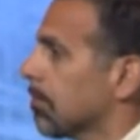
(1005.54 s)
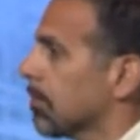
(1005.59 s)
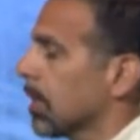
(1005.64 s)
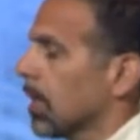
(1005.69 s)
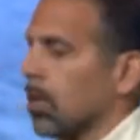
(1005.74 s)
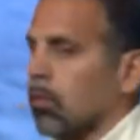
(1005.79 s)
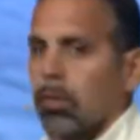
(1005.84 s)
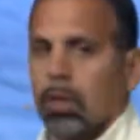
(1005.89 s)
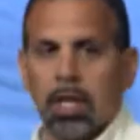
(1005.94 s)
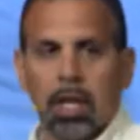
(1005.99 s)

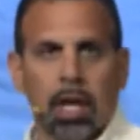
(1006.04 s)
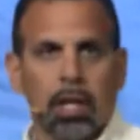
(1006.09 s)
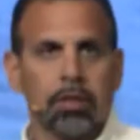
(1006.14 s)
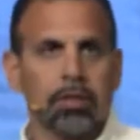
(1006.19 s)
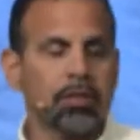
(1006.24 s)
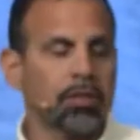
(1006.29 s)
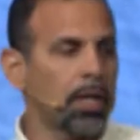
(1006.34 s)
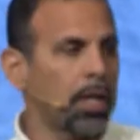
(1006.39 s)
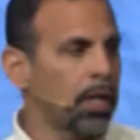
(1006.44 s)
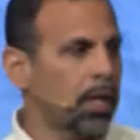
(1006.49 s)
And what God
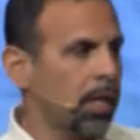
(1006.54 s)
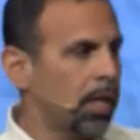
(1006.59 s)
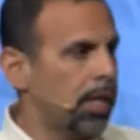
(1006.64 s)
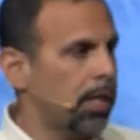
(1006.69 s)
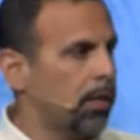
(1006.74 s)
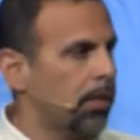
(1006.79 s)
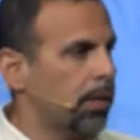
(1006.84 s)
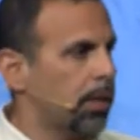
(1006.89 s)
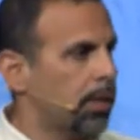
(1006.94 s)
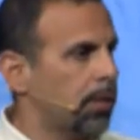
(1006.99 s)
is saying
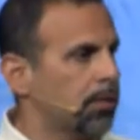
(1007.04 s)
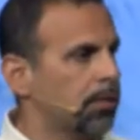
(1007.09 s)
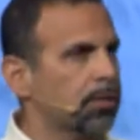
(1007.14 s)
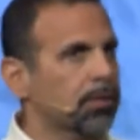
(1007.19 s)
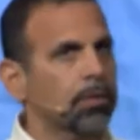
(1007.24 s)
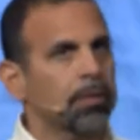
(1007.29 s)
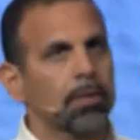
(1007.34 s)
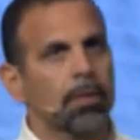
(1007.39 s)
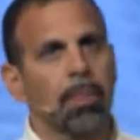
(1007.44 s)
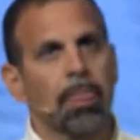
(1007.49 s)
here
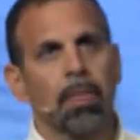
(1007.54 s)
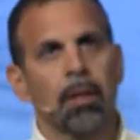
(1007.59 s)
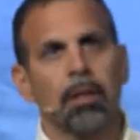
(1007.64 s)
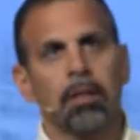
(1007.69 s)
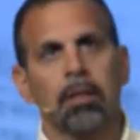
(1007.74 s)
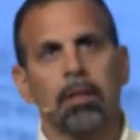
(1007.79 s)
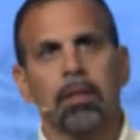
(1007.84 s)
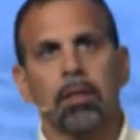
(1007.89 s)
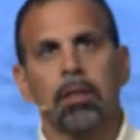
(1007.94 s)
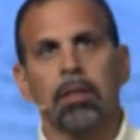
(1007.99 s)
is,
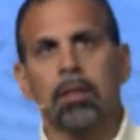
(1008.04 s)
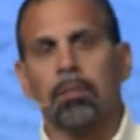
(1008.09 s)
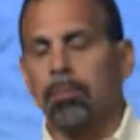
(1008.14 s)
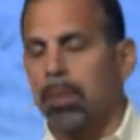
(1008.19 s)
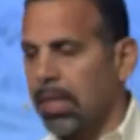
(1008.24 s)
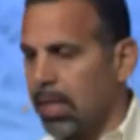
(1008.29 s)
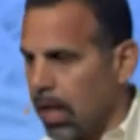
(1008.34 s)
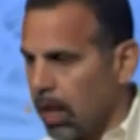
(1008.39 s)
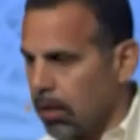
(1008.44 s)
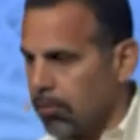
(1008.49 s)

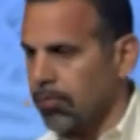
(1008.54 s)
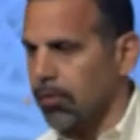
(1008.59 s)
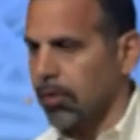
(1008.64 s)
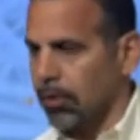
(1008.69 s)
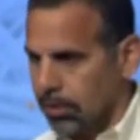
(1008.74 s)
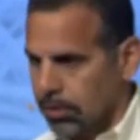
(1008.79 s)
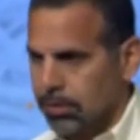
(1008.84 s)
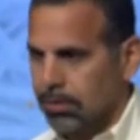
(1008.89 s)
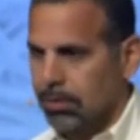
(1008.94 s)
be careful.